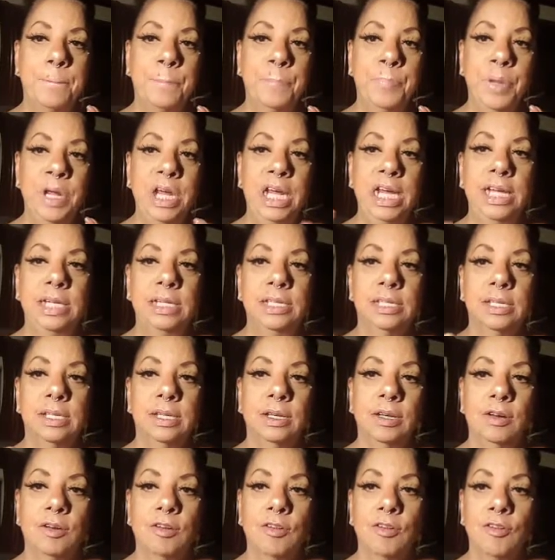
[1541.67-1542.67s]
Peace,
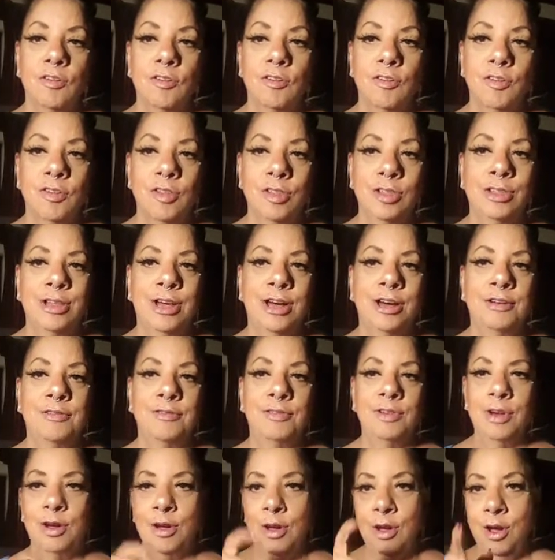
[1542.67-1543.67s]
love,
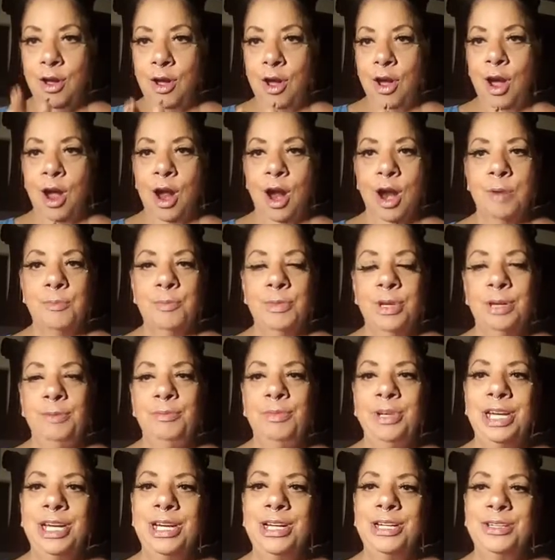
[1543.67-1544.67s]
harmony.
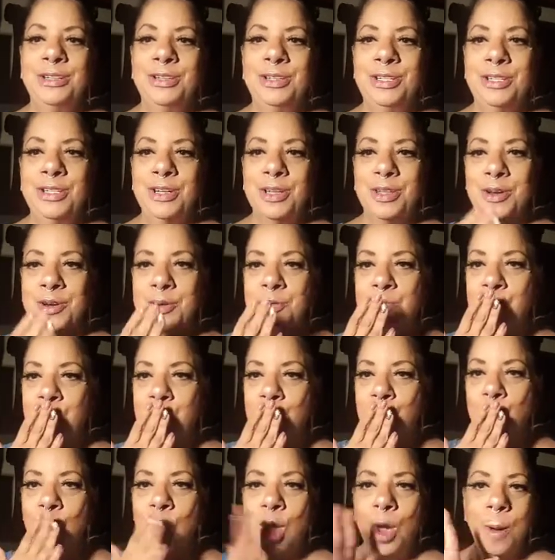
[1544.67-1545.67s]
Be good to each other.
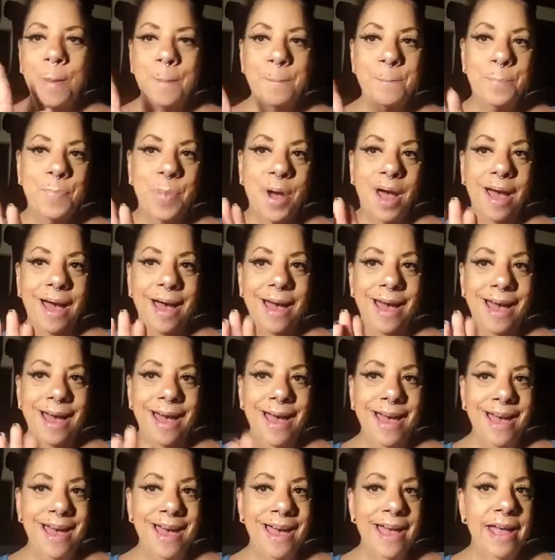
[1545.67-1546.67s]

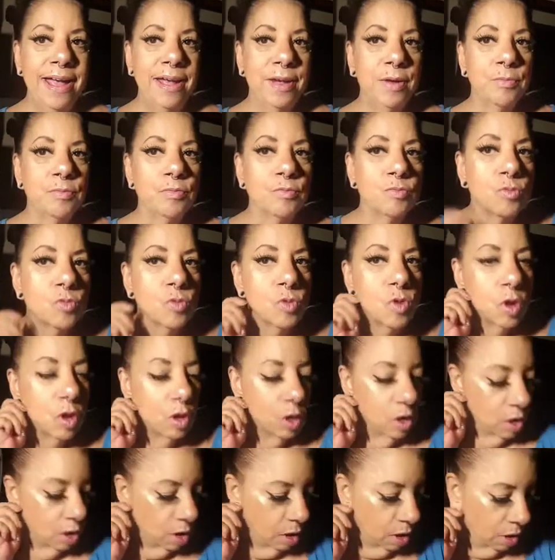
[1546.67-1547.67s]
Bye.
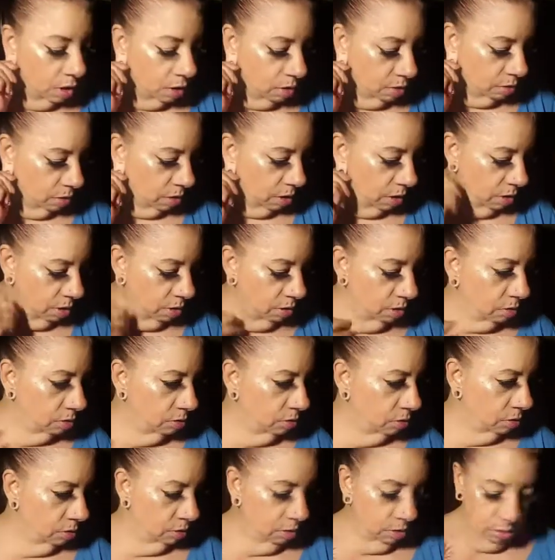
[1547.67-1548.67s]
Oh no,
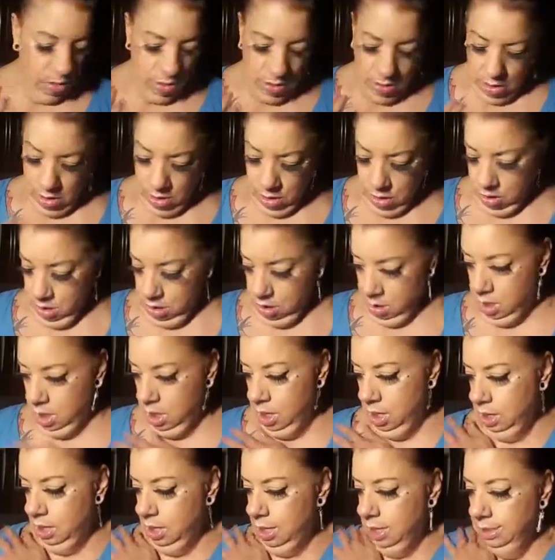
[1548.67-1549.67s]
I
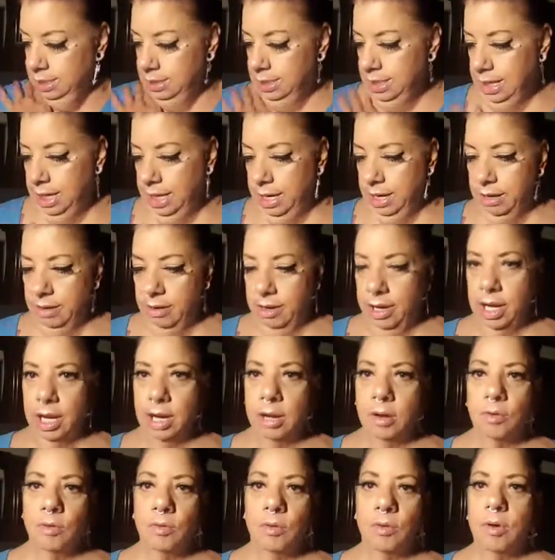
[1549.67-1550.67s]
lost an
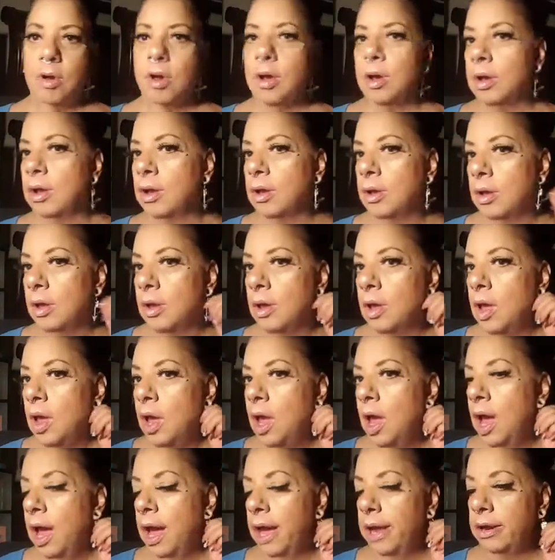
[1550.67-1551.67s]
earring. I
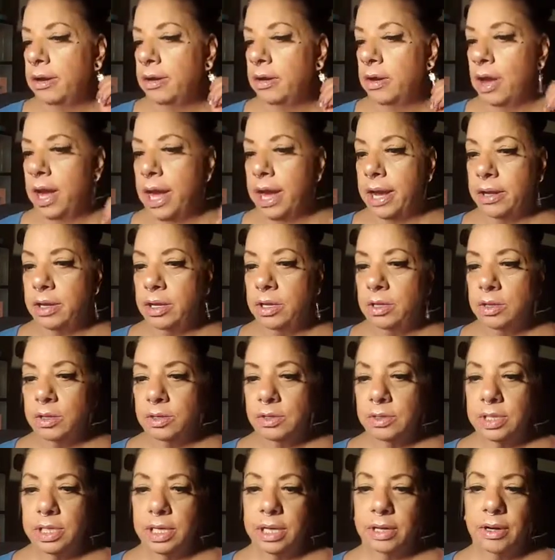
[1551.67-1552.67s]
don't know how you
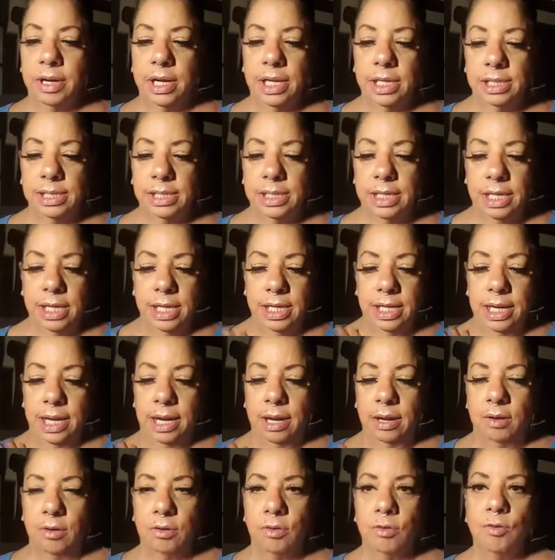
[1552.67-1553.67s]
lose earrings sitting
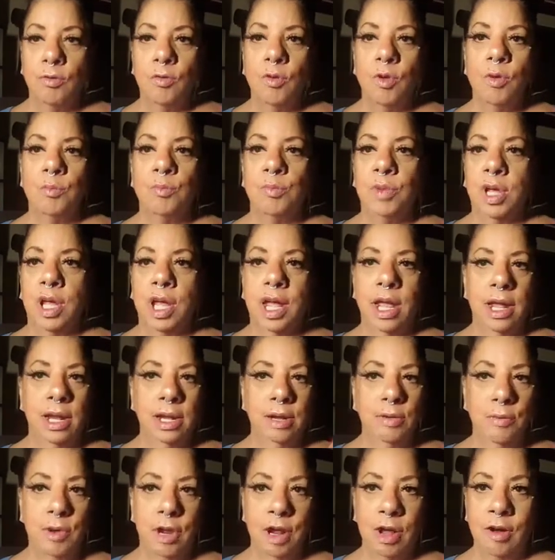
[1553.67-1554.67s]
down. But
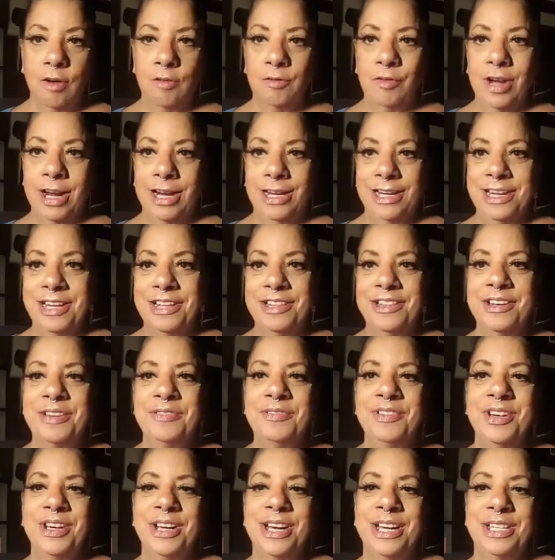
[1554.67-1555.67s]
anyway, I'll find it. Love
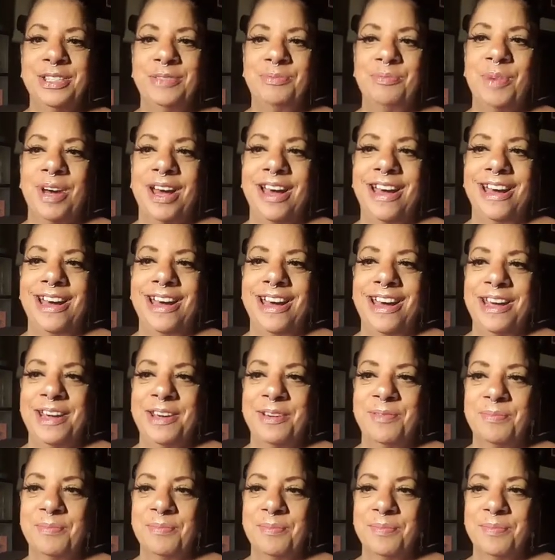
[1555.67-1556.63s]
you guys. Bye.